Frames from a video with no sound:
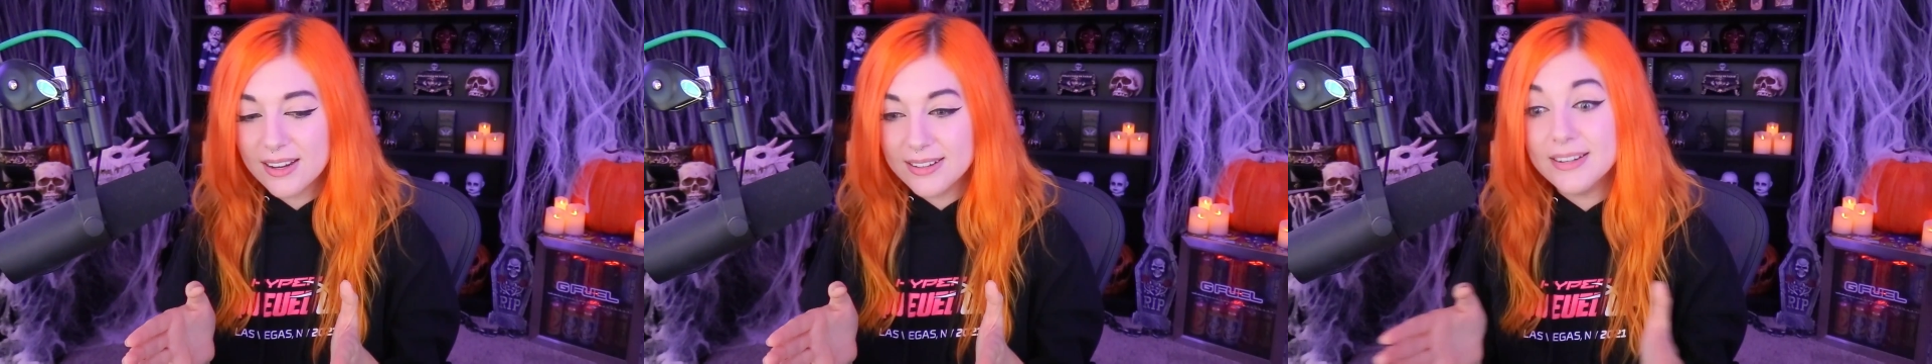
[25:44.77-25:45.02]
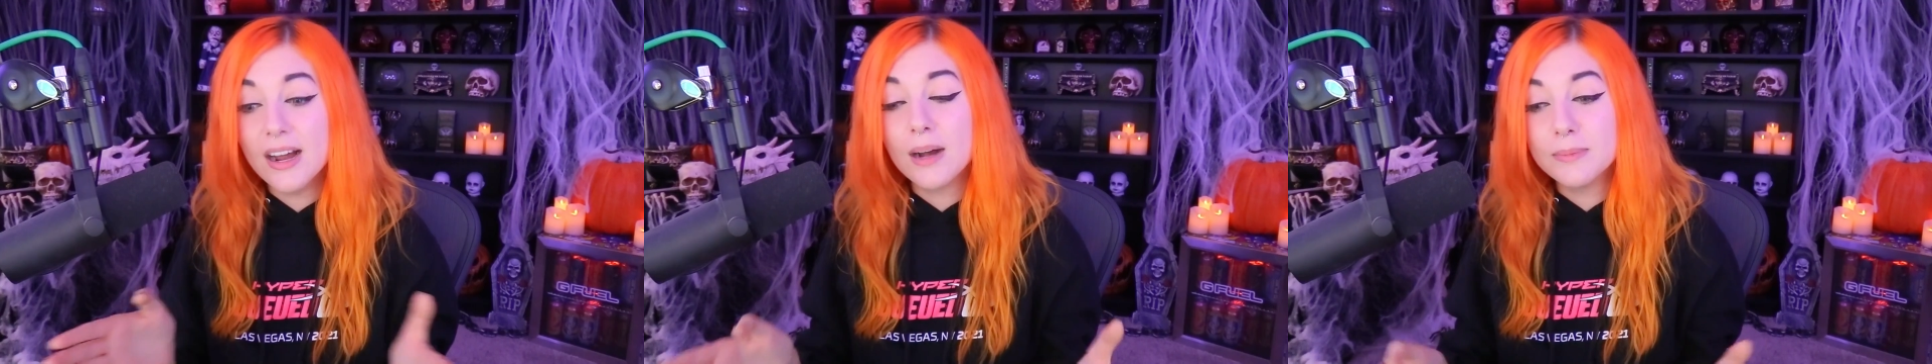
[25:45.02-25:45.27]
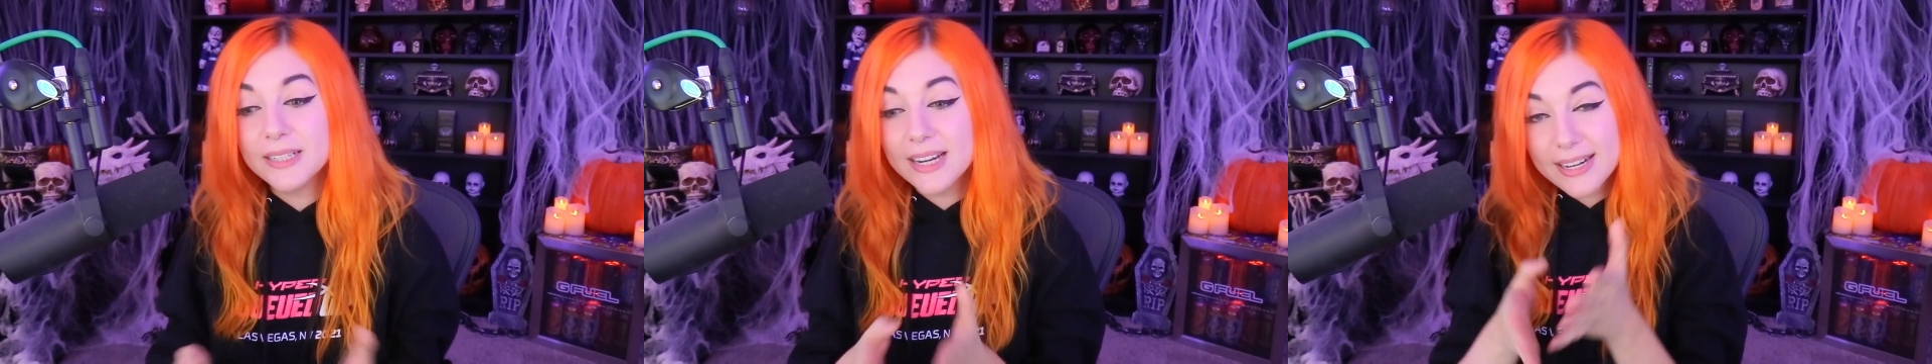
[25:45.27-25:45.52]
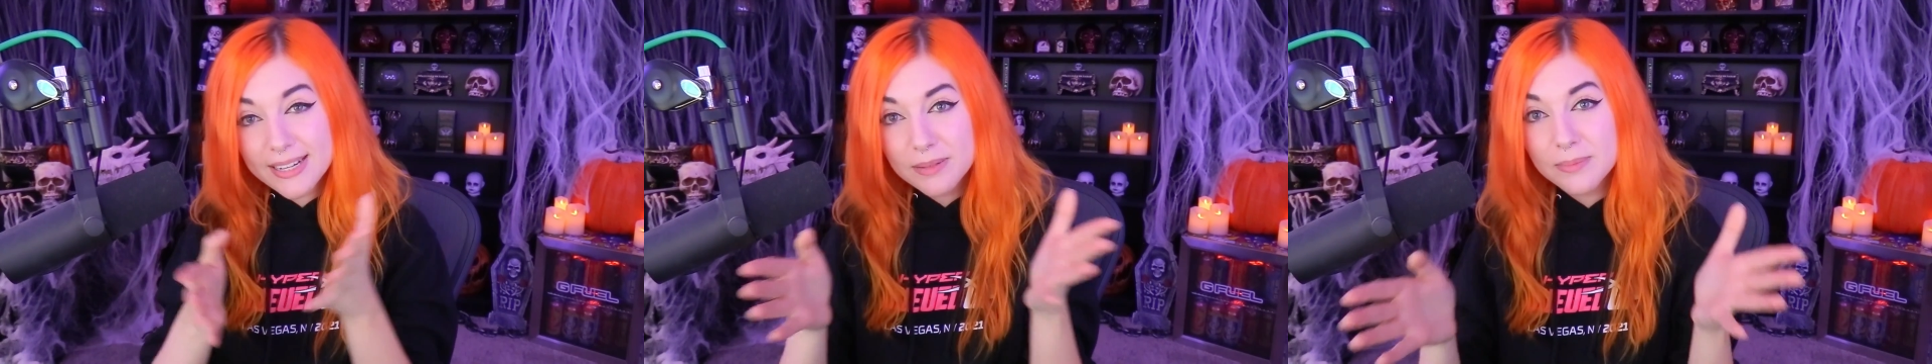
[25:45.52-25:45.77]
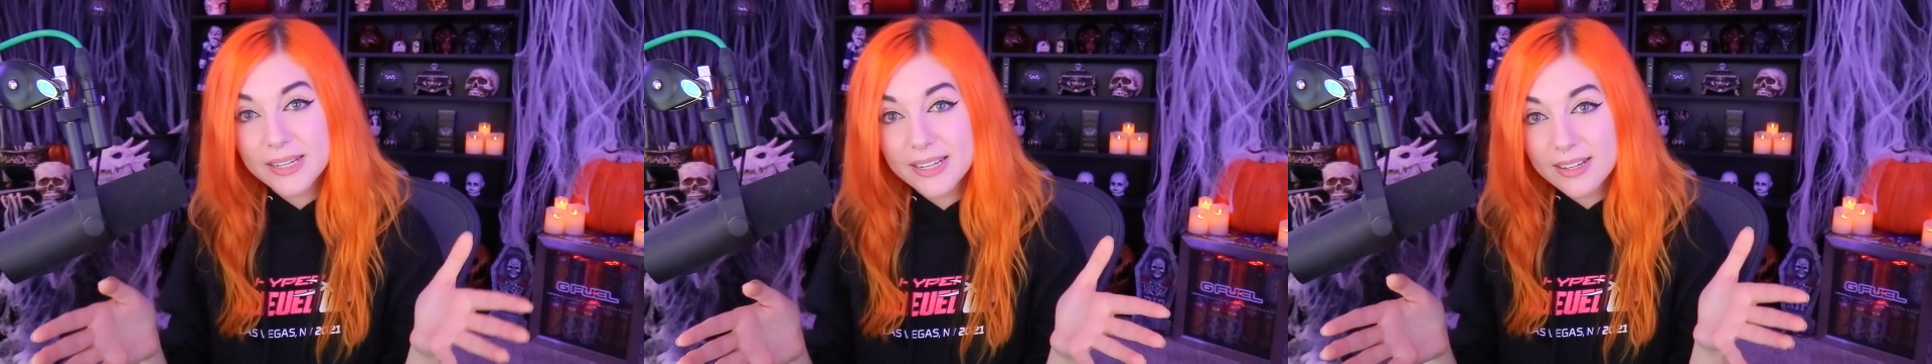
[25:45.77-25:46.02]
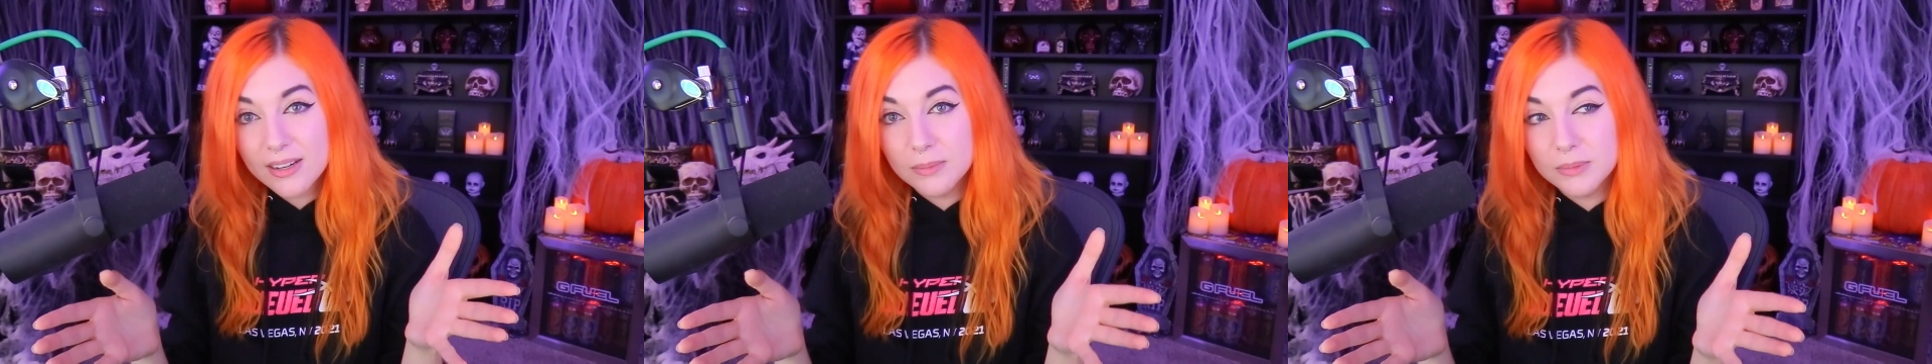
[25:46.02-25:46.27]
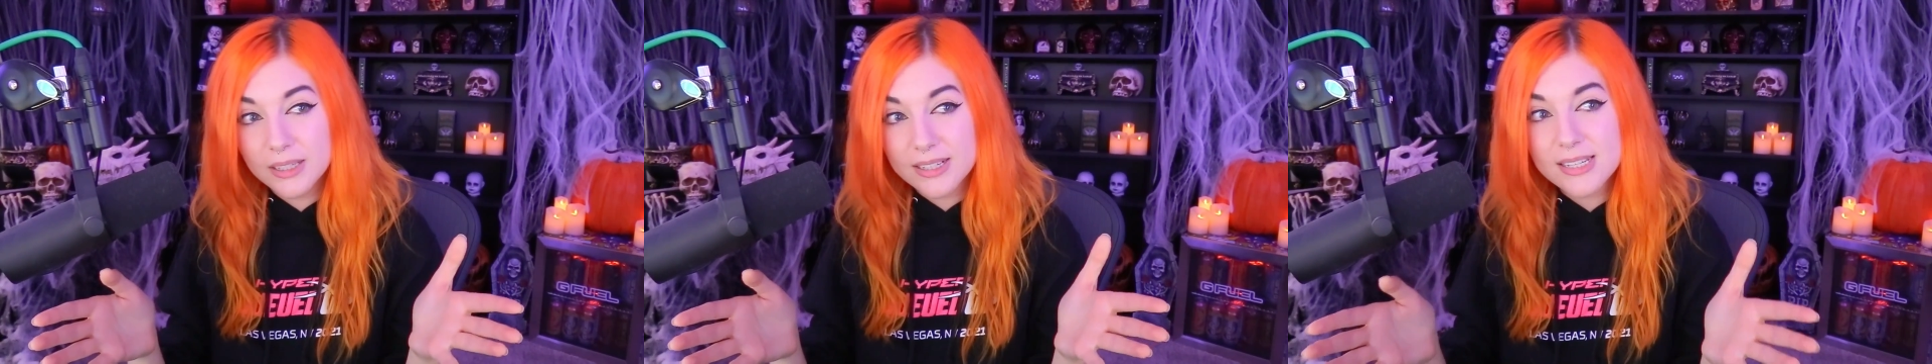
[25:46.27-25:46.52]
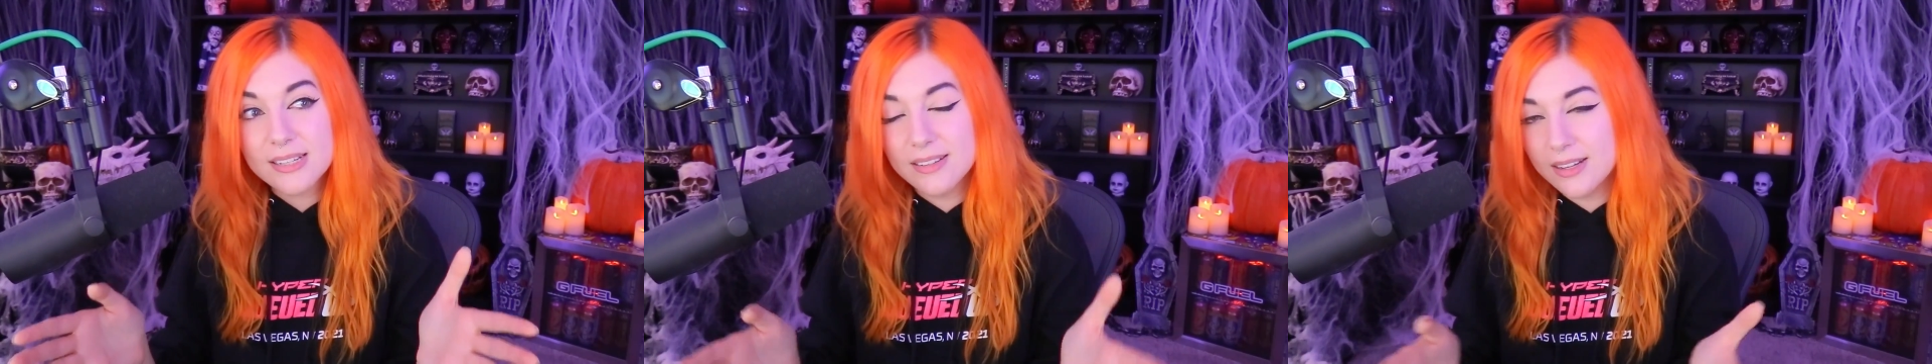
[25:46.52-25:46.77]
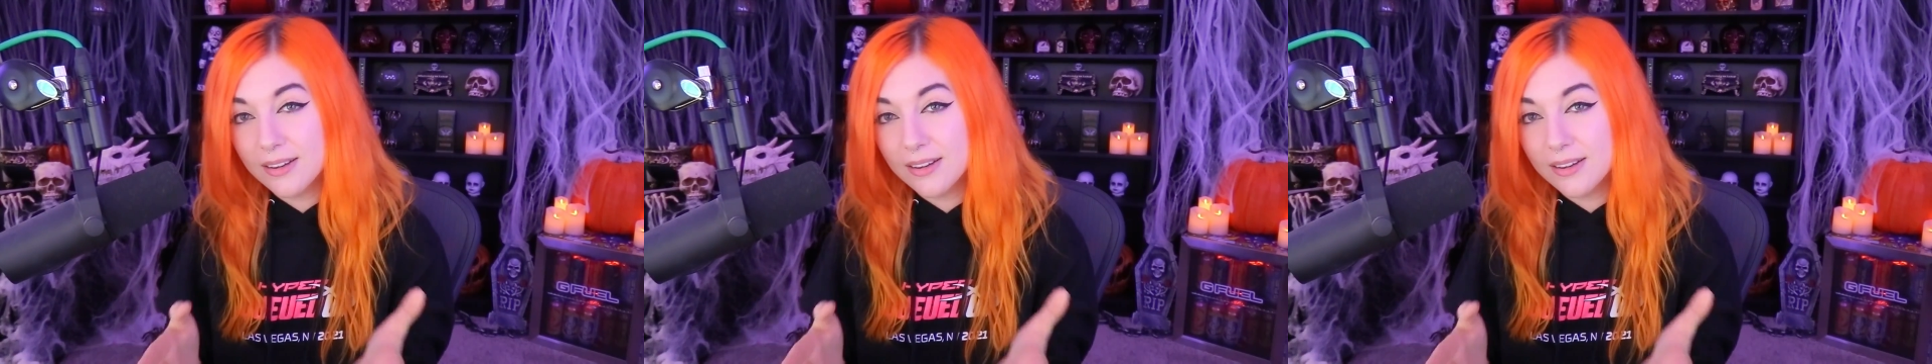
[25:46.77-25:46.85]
nominating me amongst the